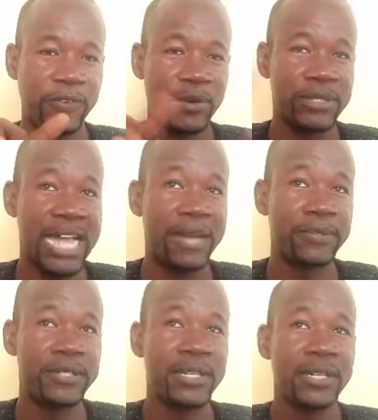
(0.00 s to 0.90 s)
4
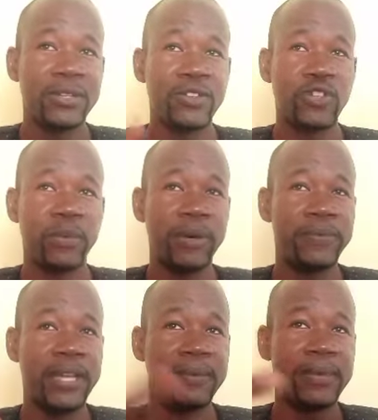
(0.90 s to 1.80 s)
times, some
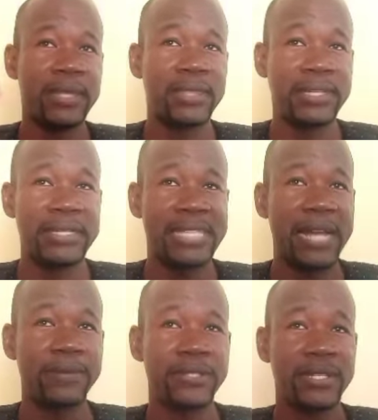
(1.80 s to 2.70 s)
of them 3
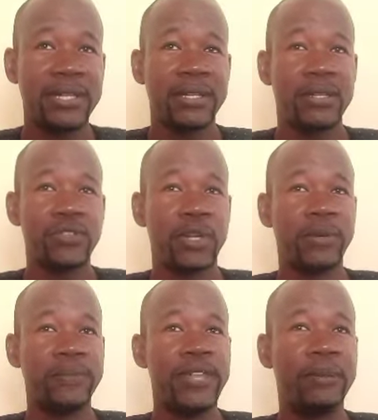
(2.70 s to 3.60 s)
times,
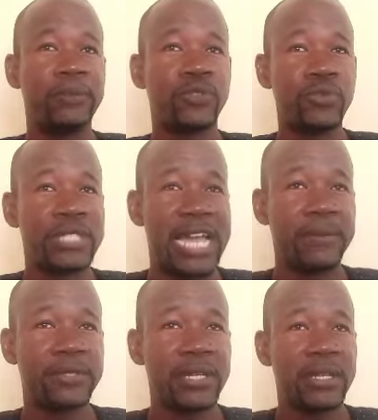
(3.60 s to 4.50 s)
some of them 2
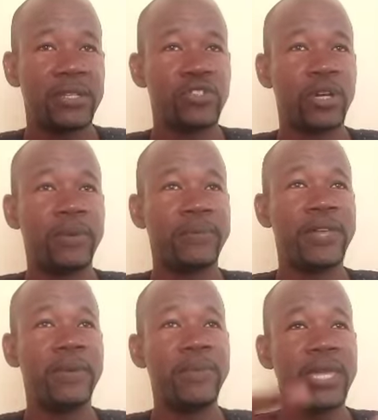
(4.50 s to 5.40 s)
times, some of
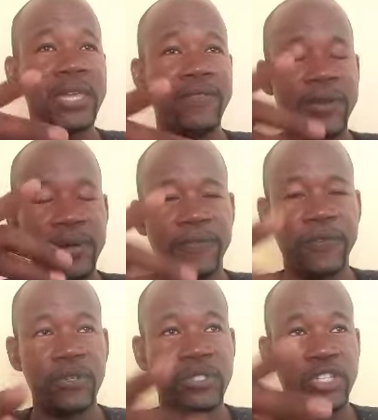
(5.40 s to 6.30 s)
them may even
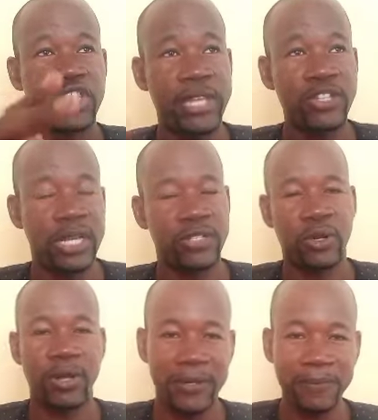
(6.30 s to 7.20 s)
refuse to change at
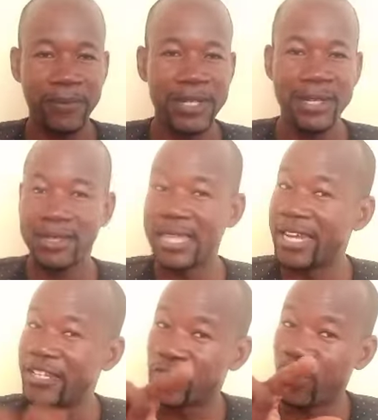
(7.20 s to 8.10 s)
all.
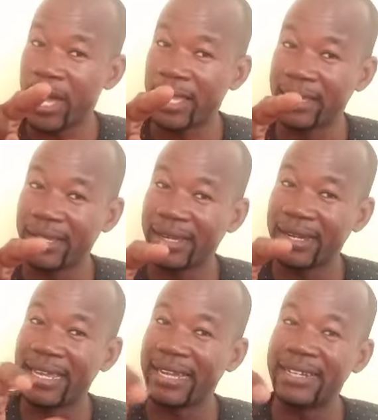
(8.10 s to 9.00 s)
That is why
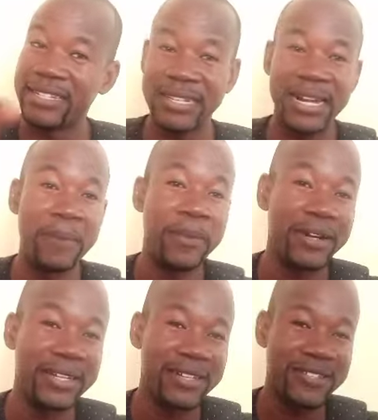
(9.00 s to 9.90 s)
English
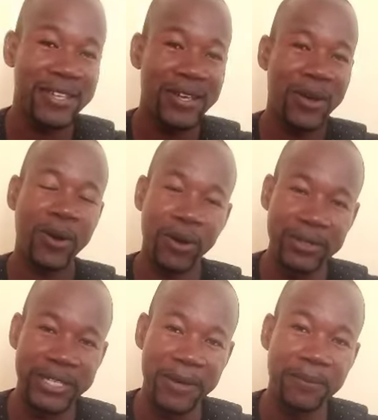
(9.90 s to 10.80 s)
grammarians
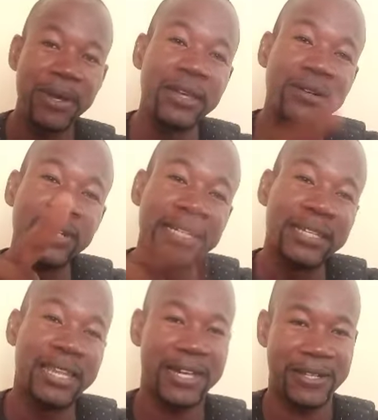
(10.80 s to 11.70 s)
call them
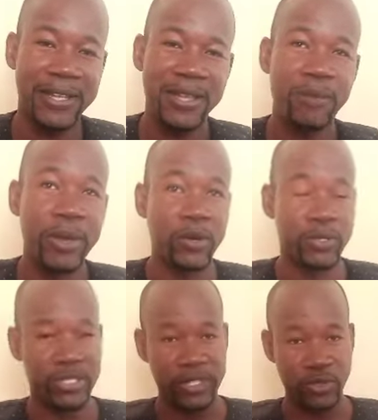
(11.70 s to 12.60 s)
irregular,
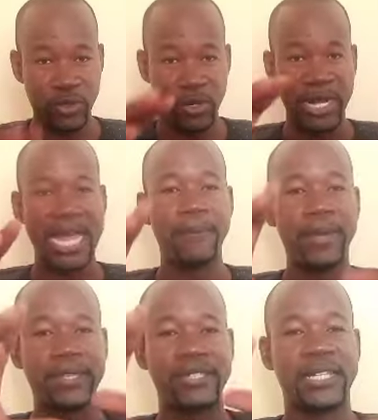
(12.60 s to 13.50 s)
because they do not
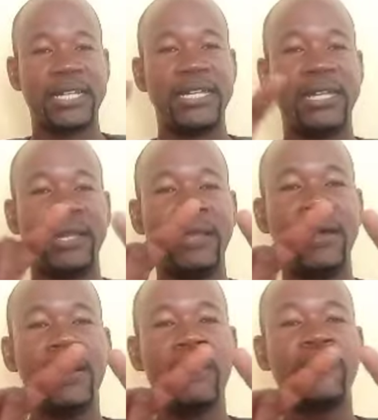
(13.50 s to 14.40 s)
have a single
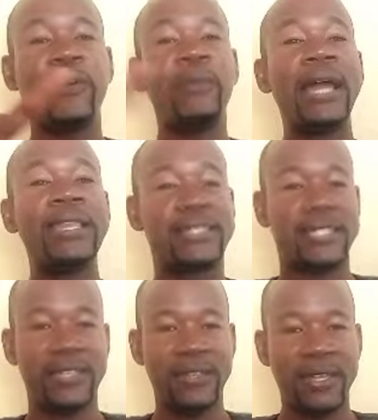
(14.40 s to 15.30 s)

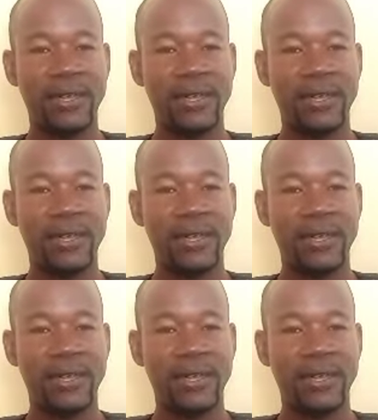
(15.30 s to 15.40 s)
formality